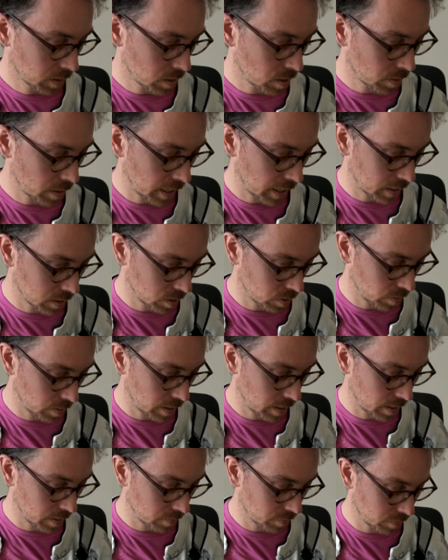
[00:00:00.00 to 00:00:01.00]
Okay, so you
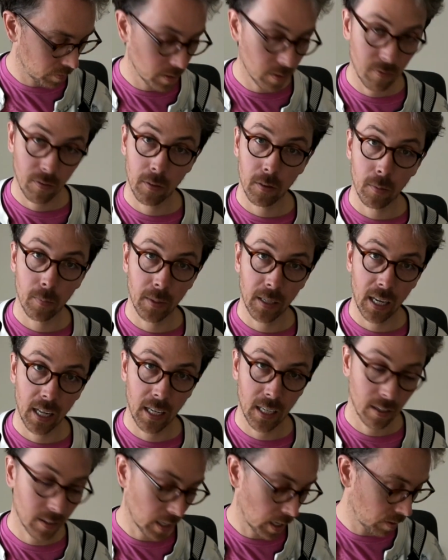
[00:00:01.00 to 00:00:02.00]
have from the
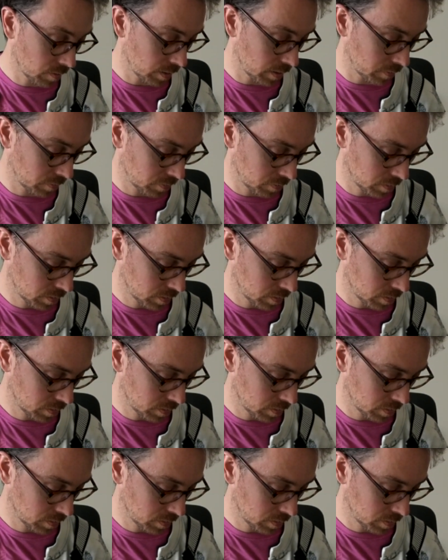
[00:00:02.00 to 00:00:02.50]
beginning of that riff.